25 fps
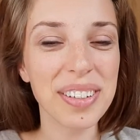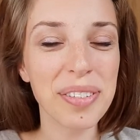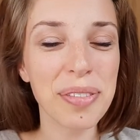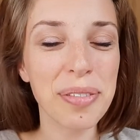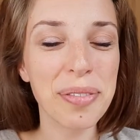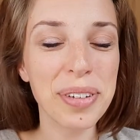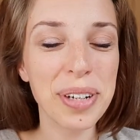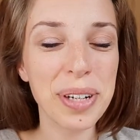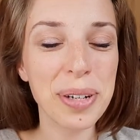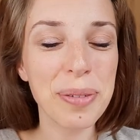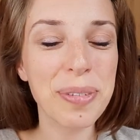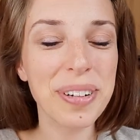
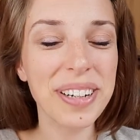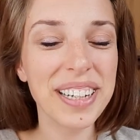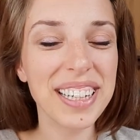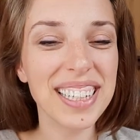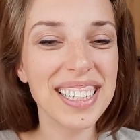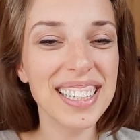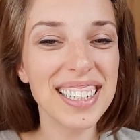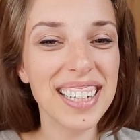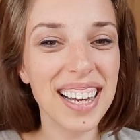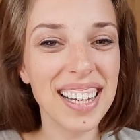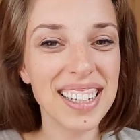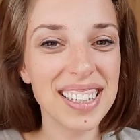fear
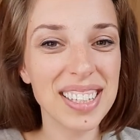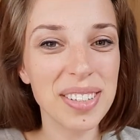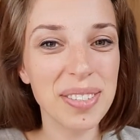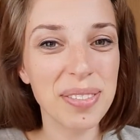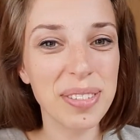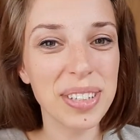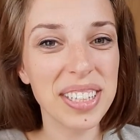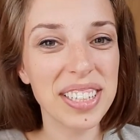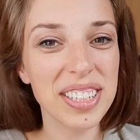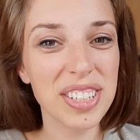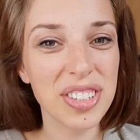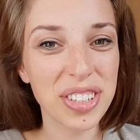brain not to
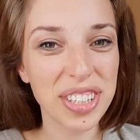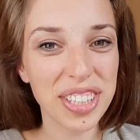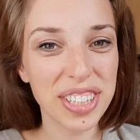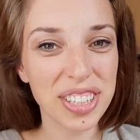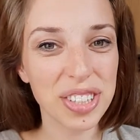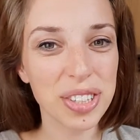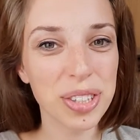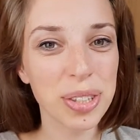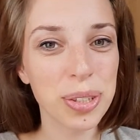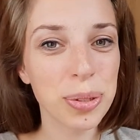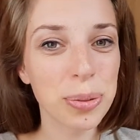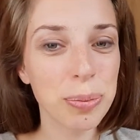be
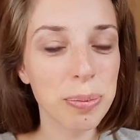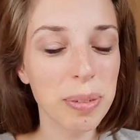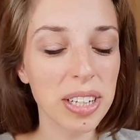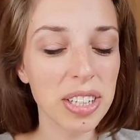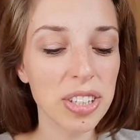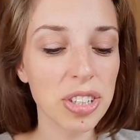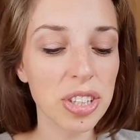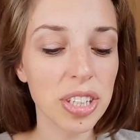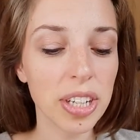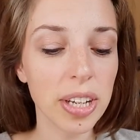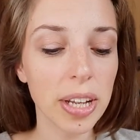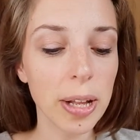triggered too much.